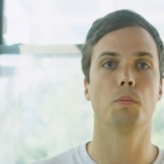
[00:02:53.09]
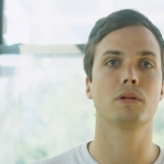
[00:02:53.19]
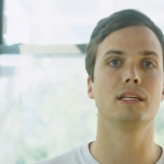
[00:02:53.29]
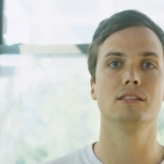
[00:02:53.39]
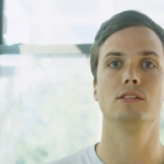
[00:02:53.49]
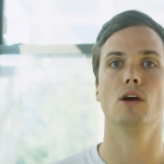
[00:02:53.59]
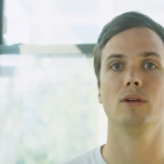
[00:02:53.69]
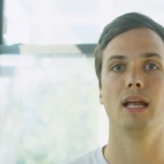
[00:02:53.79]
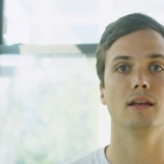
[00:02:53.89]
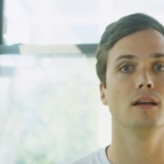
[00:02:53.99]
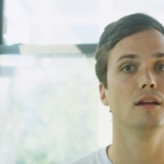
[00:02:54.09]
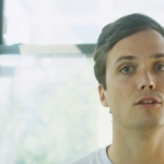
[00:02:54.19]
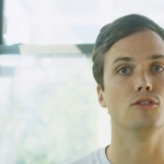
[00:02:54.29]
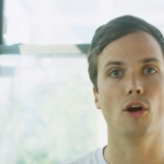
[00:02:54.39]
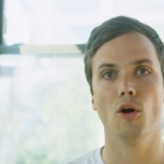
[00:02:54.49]
Please donate.
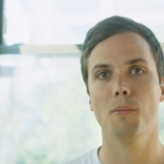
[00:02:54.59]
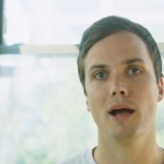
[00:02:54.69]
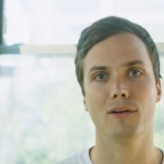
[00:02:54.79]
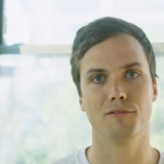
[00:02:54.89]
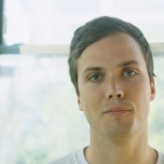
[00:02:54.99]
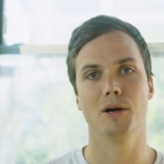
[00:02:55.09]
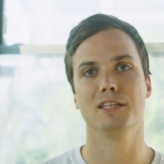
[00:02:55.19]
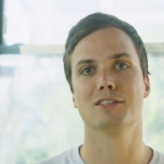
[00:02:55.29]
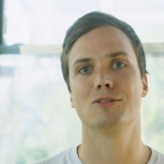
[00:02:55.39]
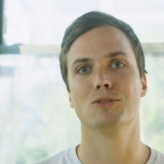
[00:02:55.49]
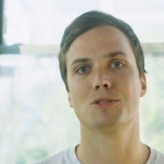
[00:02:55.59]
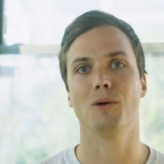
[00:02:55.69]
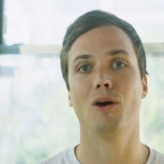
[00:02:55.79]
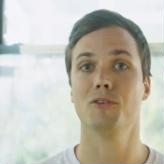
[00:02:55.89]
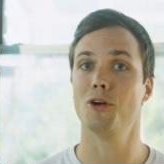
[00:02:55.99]
No amount of money is too
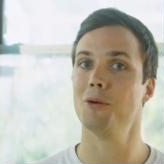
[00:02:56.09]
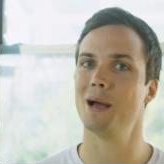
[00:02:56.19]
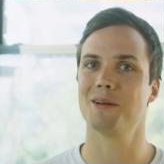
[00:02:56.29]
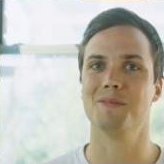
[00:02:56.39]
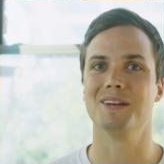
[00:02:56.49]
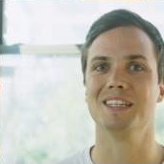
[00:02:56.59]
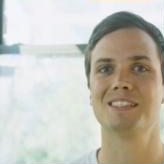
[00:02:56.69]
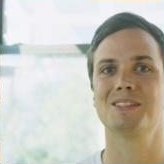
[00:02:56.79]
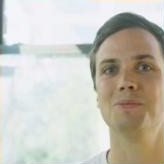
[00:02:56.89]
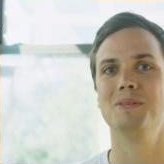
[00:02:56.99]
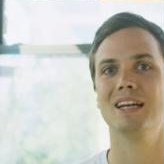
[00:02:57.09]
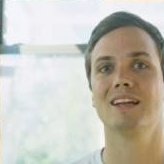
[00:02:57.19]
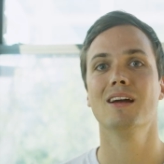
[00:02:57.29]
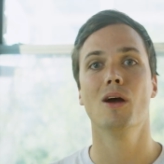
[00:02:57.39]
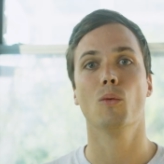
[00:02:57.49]
small. No amount of money is too
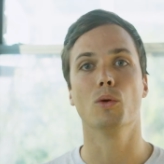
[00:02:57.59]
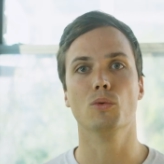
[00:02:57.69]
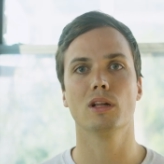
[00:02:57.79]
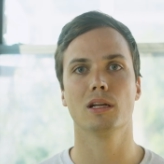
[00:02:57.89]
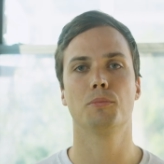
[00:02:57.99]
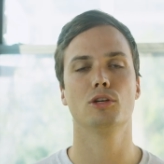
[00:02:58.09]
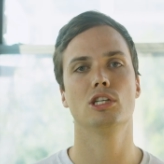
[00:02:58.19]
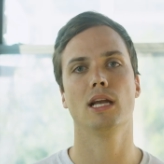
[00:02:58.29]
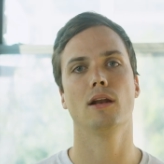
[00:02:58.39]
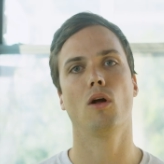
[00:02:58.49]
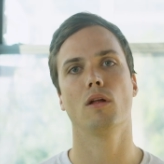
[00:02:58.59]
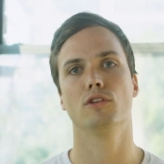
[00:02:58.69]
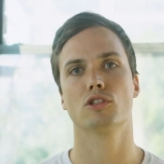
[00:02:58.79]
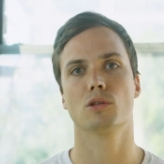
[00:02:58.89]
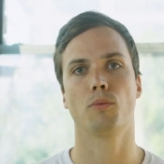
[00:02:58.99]
big. We really appreciate all of
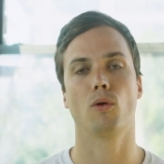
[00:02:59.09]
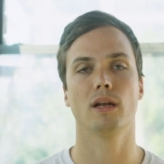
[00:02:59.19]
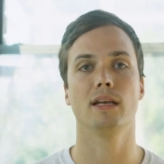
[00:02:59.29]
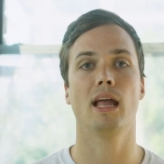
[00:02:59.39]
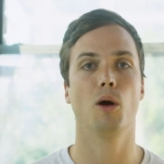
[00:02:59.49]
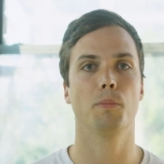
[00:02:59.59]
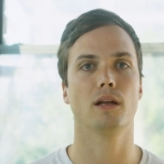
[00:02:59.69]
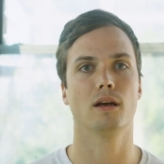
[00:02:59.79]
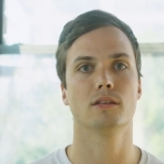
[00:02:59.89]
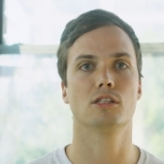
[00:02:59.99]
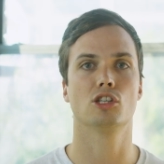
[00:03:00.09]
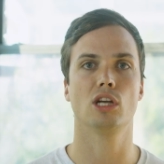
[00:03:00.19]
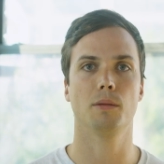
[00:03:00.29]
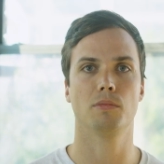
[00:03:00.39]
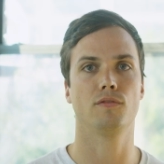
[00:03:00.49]
your support in helping us to
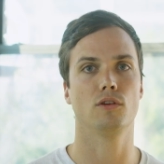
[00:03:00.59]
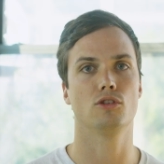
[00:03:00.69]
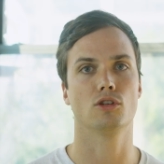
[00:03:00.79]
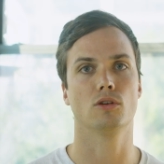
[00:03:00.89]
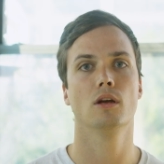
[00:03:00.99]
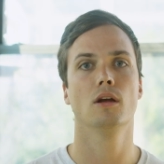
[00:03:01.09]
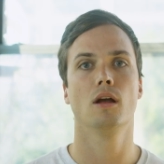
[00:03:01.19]
shape the future